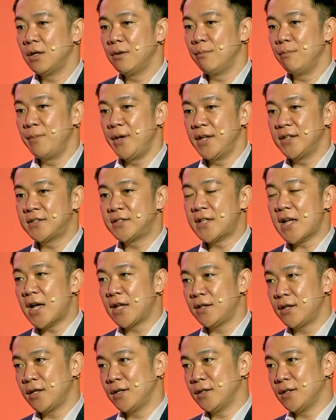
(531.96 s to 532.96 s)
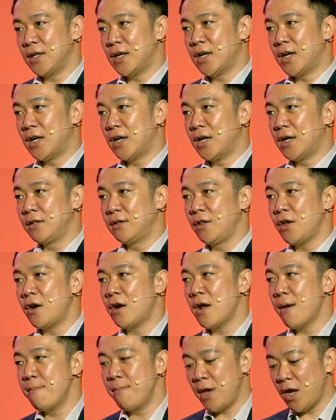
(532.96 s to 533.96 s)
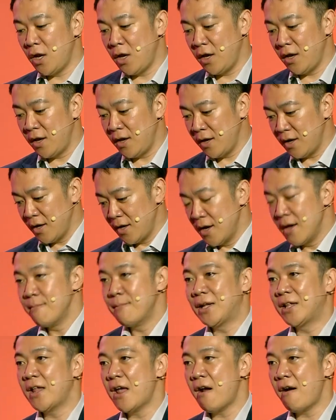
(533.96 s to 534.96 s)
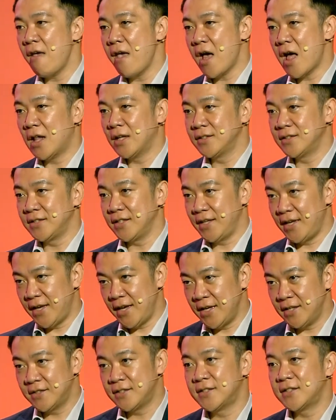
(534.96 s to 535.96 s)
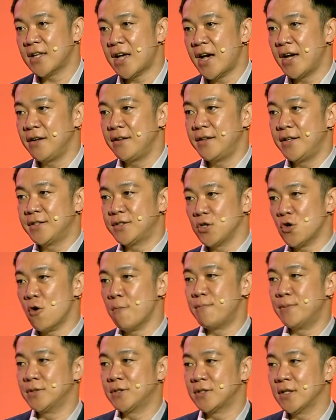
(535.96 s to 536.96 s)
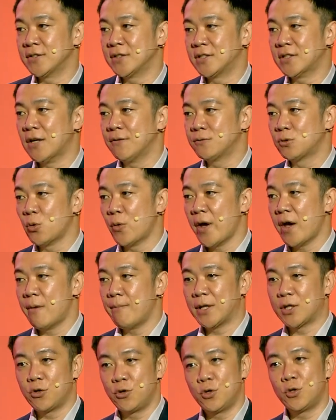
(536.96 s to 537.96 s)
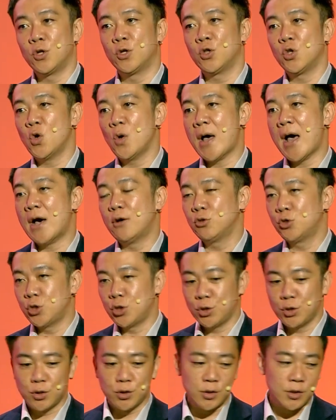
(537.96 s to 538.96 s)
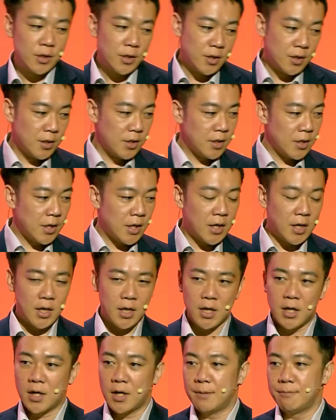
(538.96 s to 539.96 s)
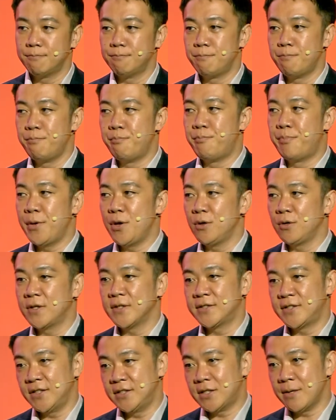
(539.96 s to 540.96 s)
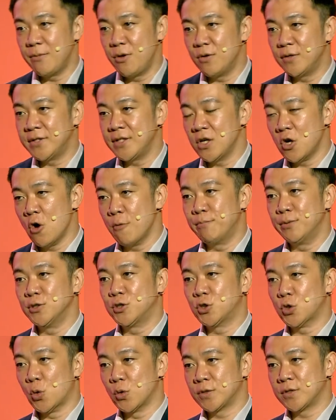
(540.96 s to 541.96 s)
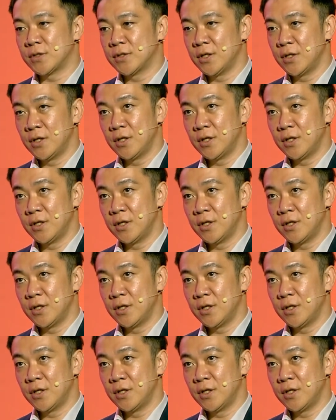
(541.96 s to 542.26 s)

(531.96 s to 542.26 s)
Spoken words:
Means that there are many materials inside this open source software, but you don't know how to build a system using open source.